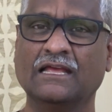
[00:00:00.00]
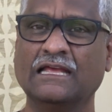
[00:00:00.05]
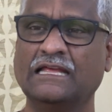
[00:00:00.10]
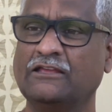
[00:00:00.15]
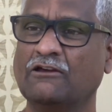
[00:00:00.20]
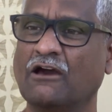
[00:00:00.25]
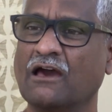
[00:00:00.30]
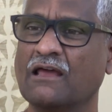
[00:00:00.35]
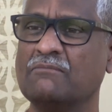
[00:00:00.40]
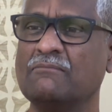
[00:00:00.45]

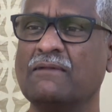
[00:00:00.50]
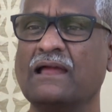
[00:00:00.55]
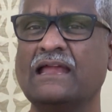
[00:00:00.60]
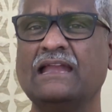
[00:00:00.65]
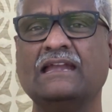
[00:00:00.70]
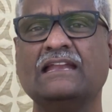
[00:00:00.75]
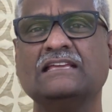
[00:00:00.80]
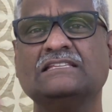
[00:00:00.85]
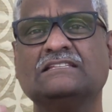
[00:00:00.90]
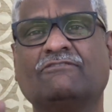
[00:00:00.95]
your
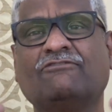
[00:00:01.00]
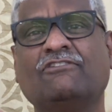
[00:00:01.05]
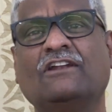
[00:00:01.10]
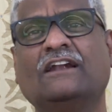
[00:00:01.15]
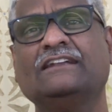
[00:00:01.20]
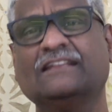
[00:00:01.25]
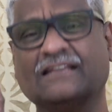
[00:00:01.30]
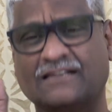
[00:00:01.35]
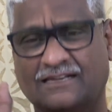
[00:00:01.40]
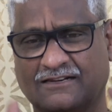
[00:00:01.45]
mind is
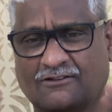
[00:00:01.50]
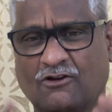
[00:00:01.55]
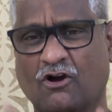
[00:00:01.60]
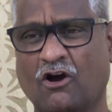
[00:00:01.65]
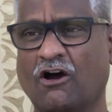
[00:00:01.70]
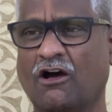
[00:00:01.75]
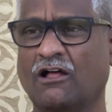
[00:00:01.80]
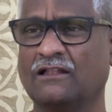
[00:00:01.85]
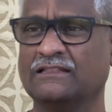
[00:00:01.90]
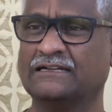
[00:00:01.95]
aflutter
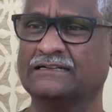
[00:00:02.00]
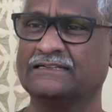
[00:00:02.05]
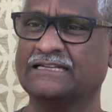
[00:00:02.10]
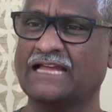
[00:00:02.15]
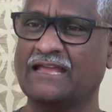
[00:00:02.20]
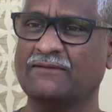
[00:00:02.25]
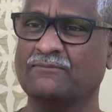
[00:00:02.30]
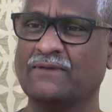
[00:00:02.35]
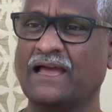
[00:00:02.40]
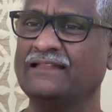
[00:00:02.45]
all the
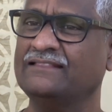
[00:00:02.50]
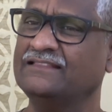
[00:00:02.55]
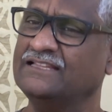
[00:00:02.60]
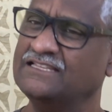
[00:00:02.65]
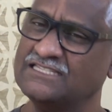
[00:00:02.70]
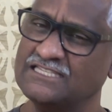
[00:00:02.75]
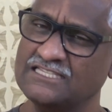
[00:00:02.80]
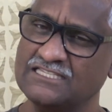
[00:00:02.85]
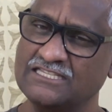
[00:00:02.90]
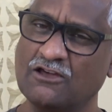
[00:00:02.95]
time. And
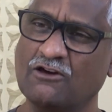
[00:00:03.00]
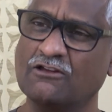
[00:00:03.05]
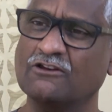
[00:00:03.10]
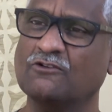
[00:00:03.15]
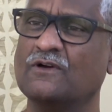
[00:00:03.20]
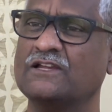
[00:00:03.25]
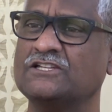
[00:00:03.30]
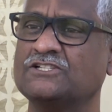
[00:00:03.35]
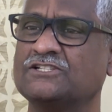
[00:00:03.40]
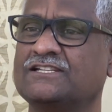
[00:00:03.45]
this is your
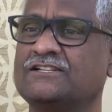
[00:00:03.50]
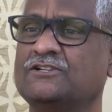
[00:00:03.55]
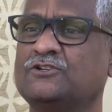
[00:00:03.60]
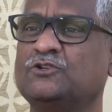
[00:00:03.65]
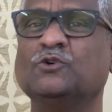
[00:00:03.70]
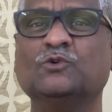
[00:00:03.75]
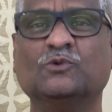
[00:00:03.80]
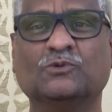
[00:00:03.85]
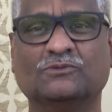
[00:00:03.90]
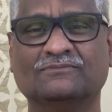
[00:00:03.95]
question
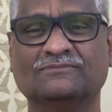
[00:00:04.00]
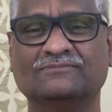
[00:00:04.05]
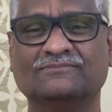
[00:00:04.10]
too.